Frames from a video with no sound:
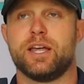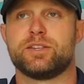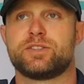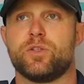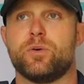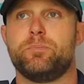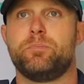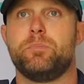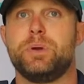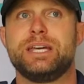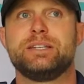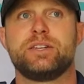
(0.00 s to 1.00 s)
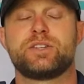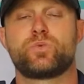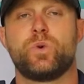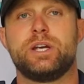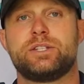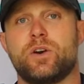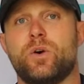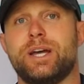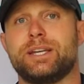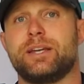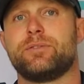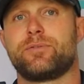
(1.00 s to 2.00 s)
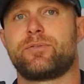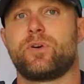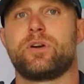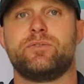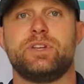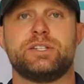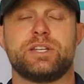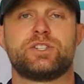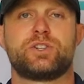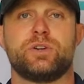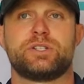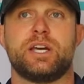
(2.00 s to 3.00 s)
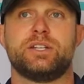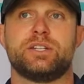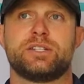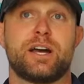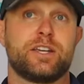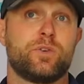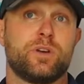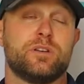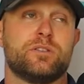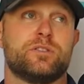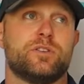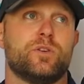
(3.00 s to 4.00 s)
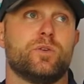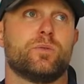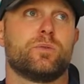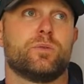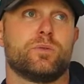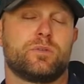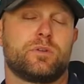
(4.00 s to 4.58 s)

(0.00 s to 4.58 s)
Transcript: And so the easiest way to go ahead and get in front of these insurance agents, now you can do,